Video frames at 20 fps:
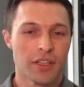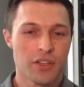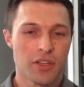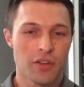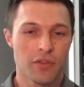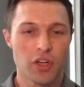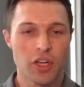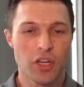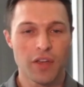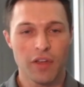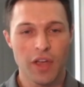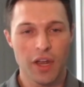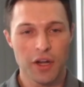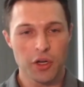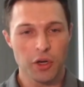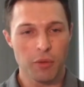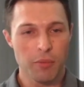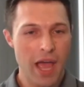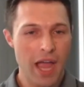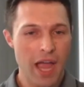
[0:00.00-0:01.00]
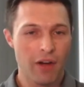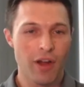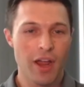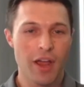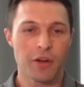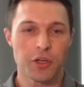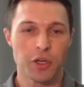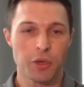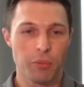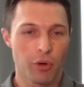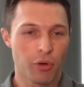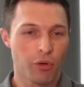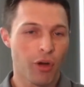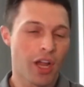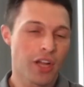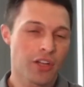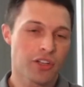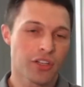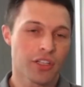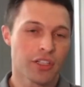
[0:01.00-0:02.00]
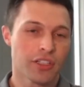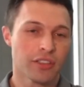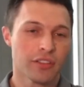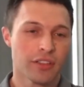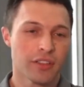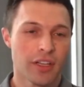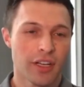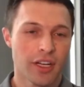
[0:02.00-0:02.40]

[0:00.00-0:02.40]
So if you give kind of your background, your progression,